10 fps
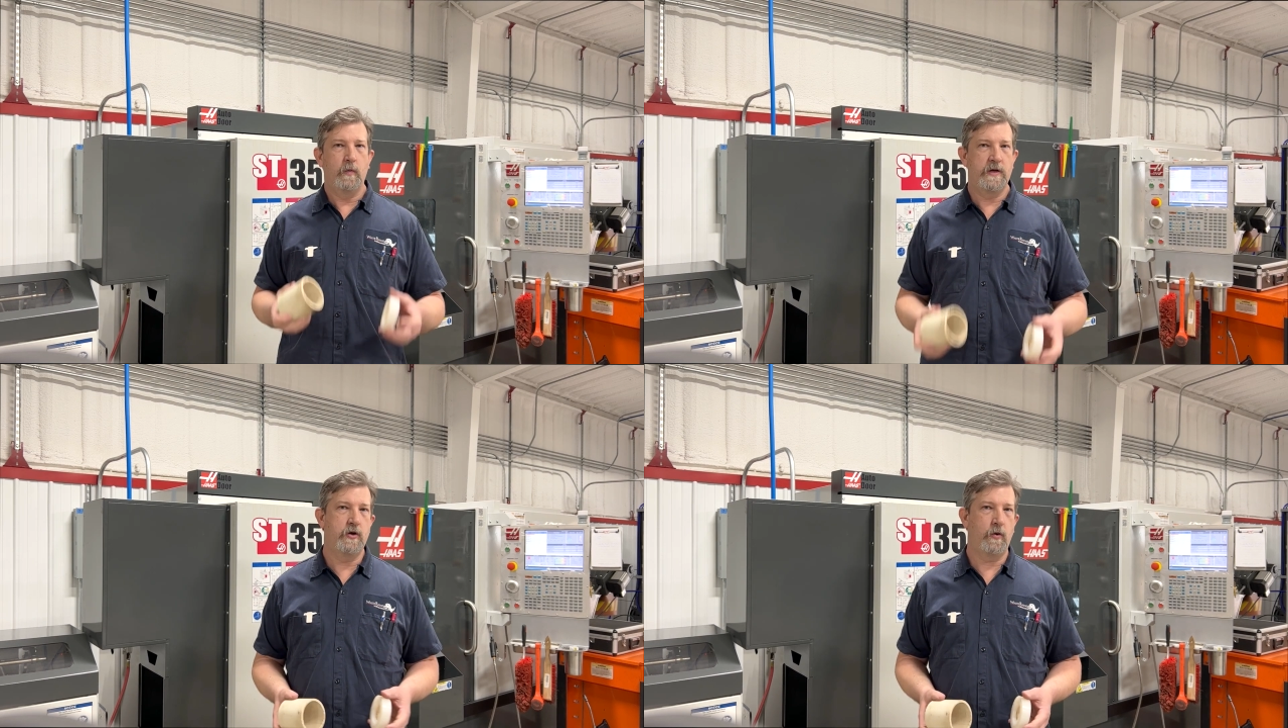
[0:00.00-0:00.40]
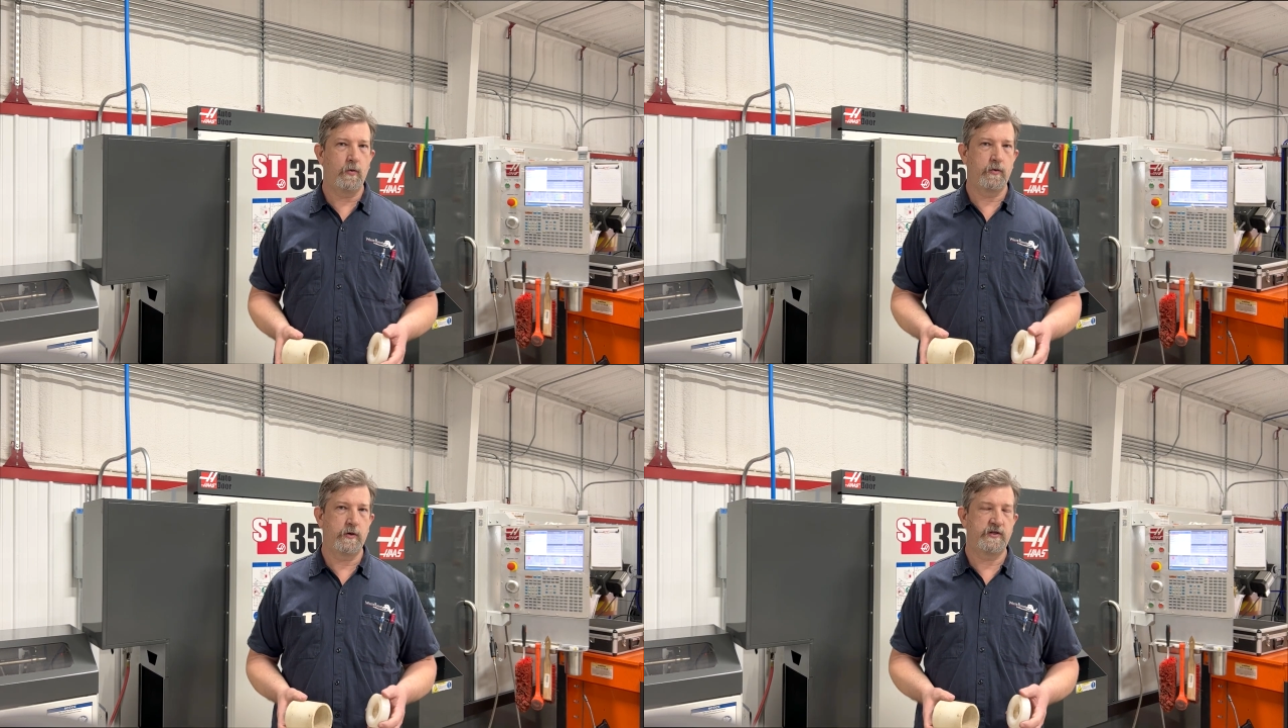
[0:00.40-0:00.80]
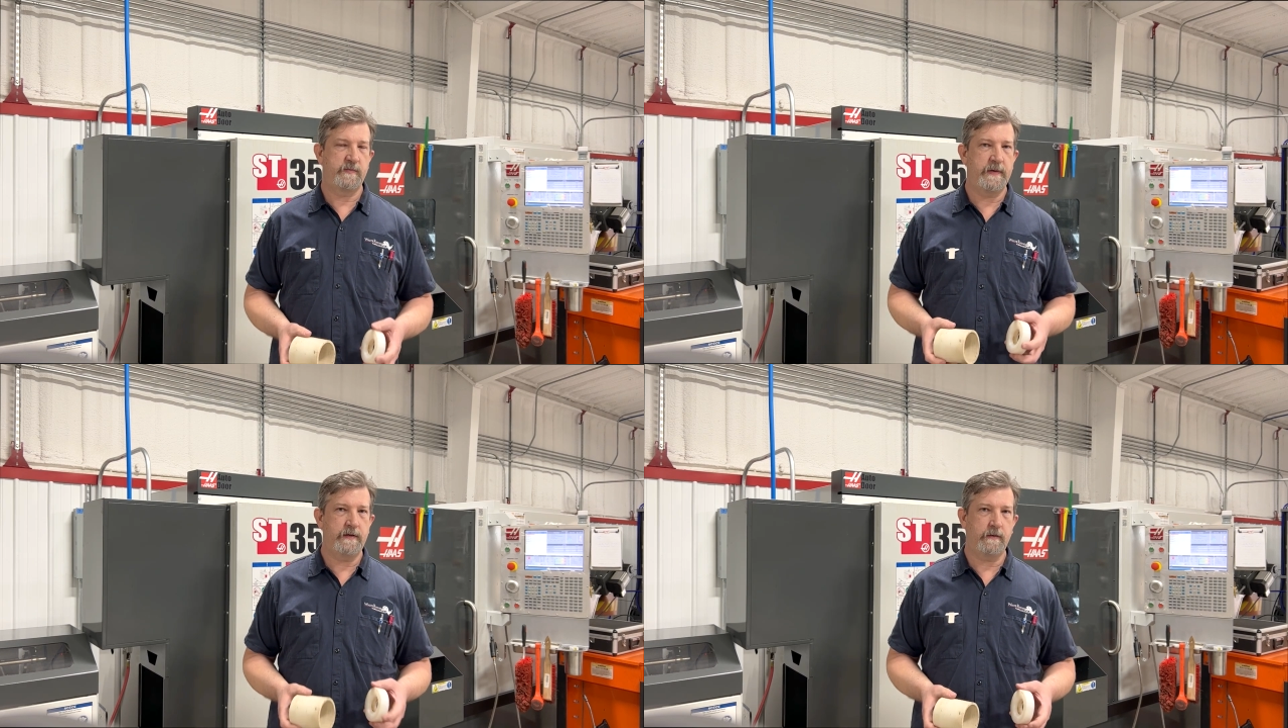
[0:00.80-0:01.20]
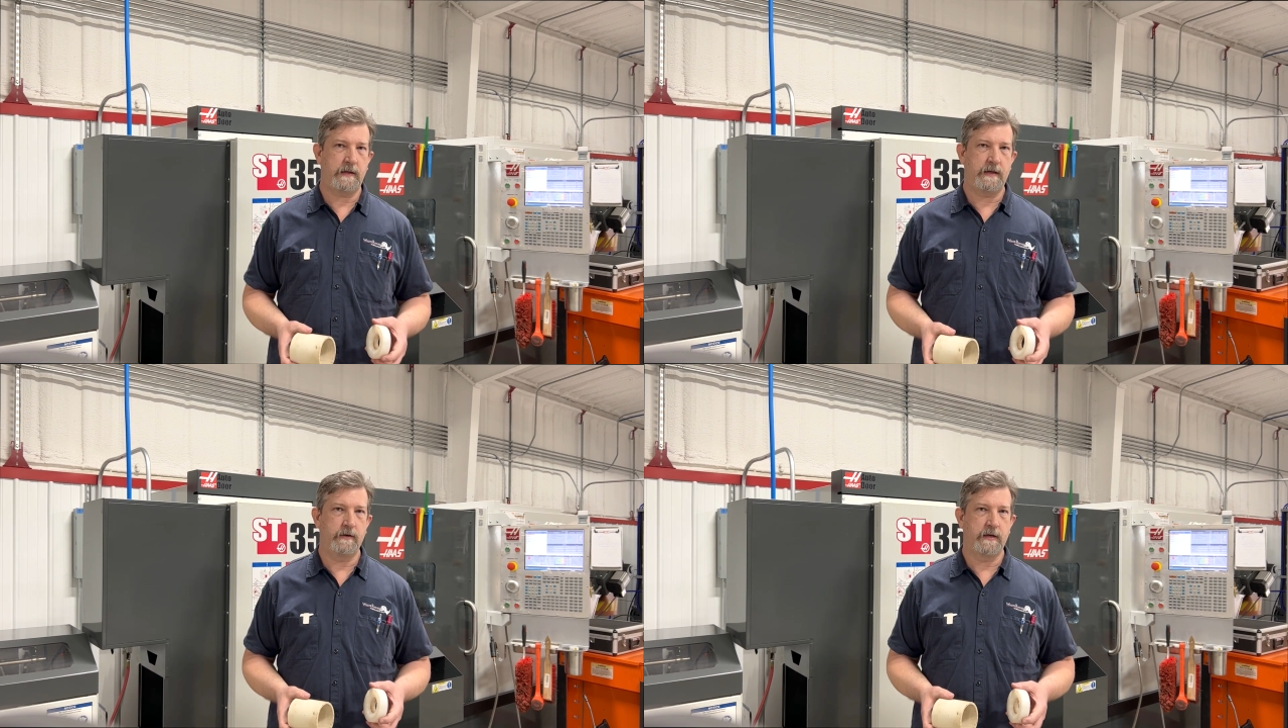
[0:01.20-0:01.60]
you order a spindle
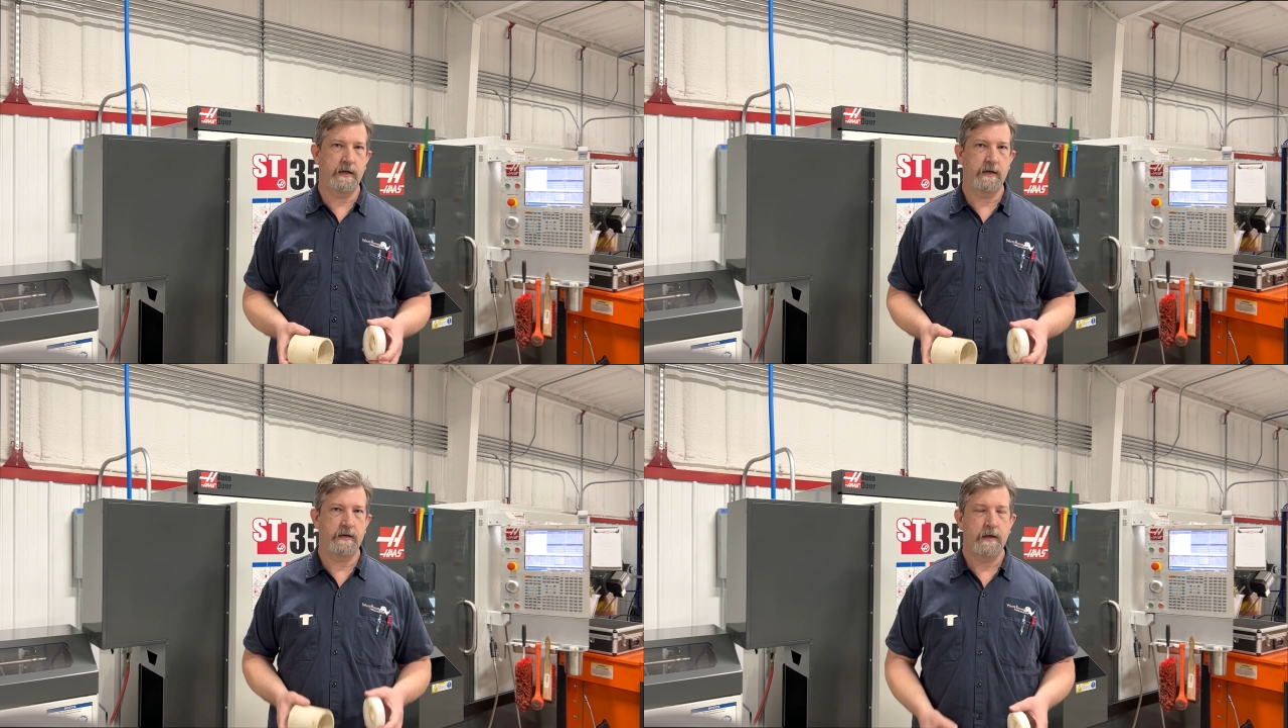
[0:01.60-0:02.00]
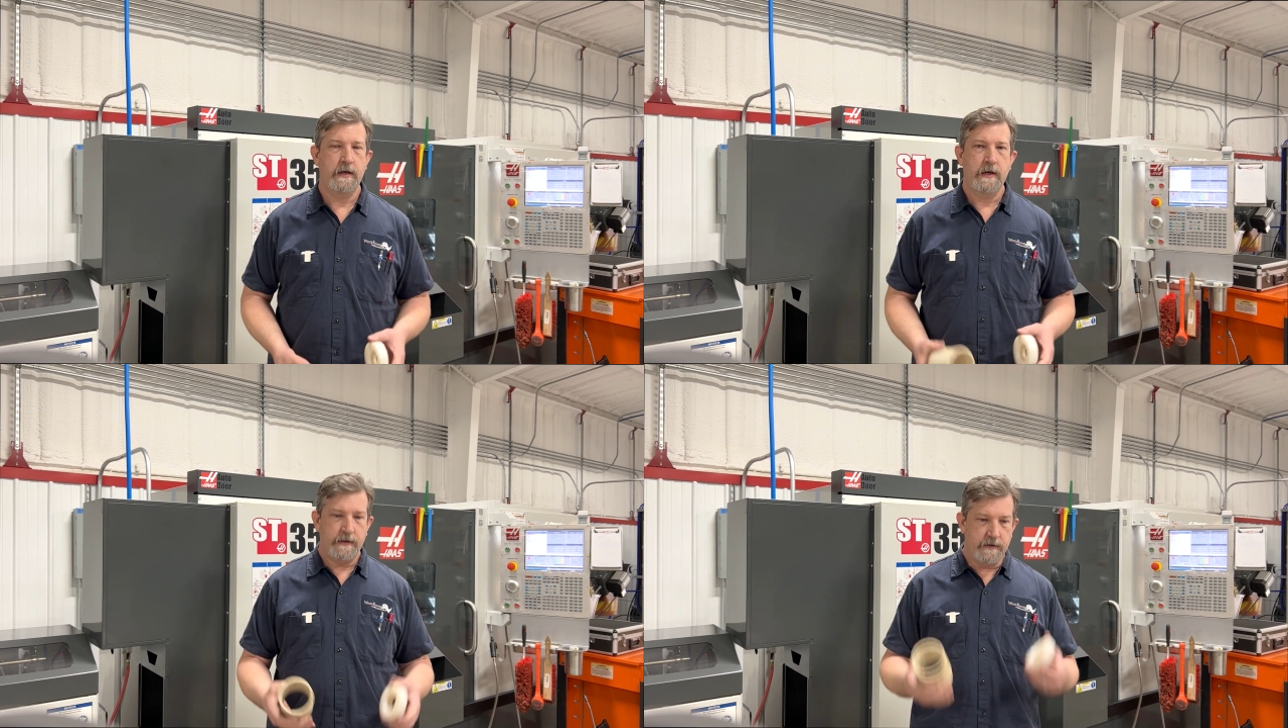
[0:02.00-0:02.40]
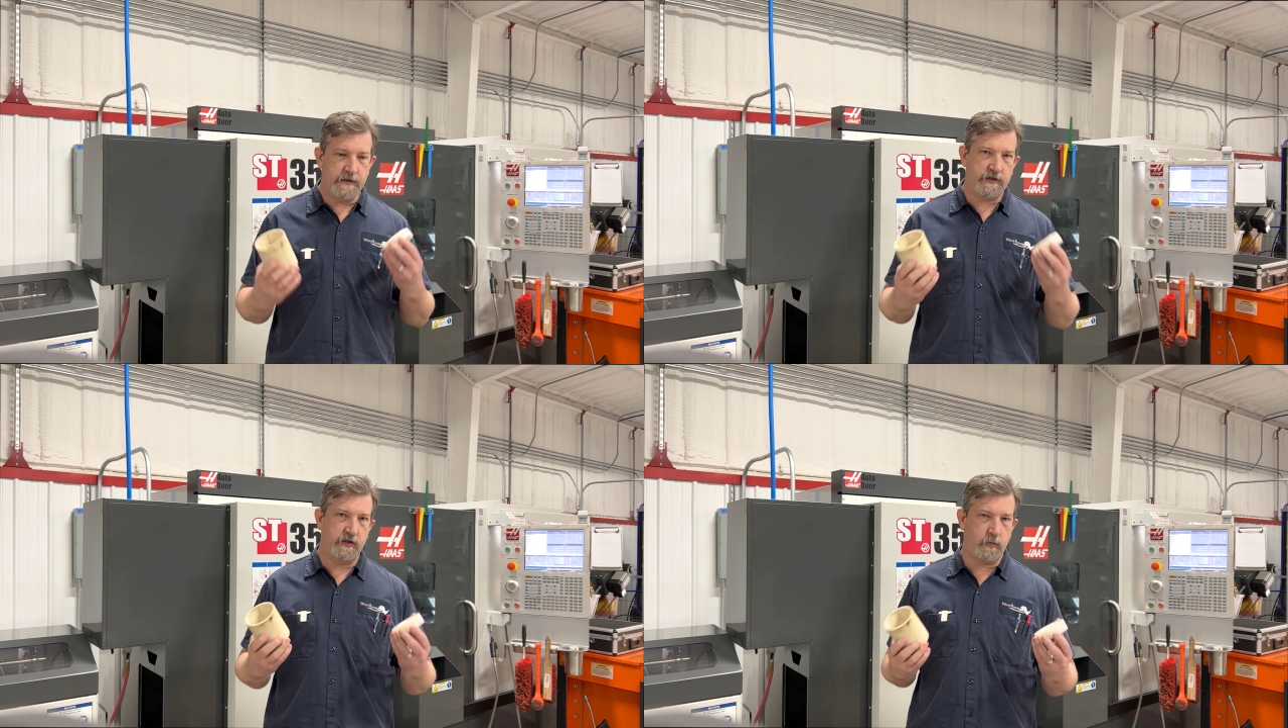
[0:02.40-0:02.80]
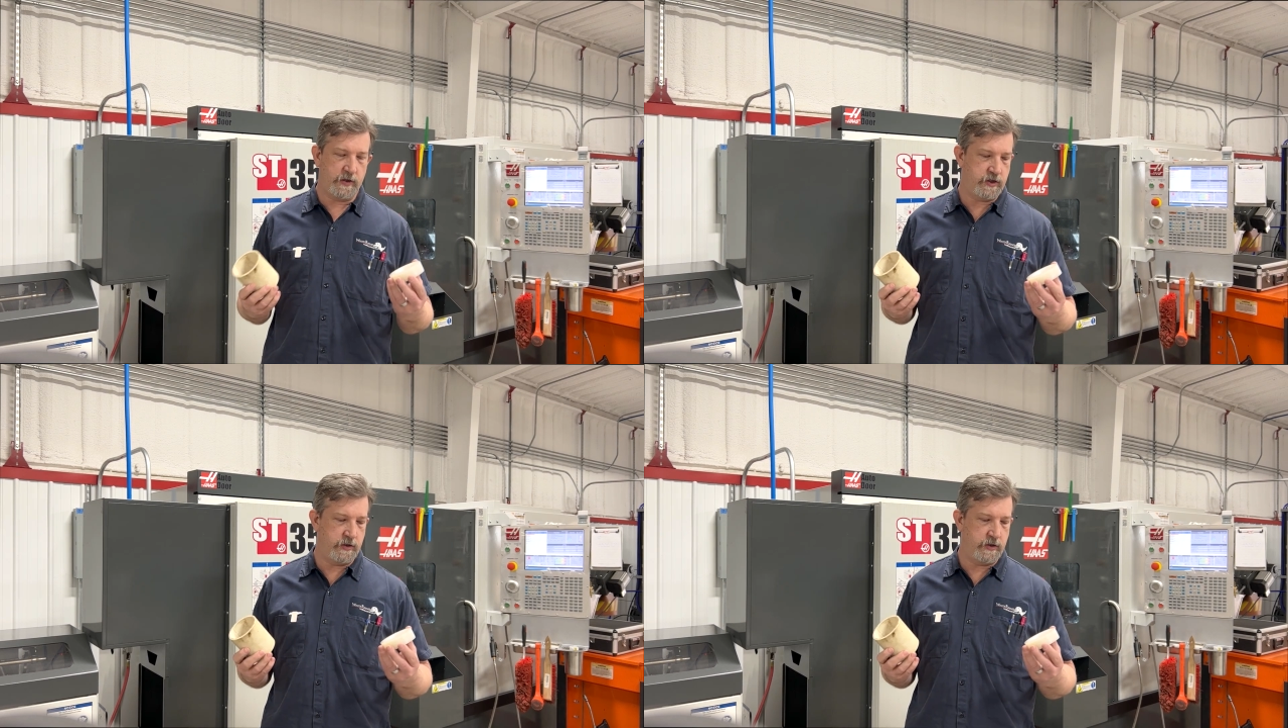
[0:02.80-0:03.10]
liner kit, this is what you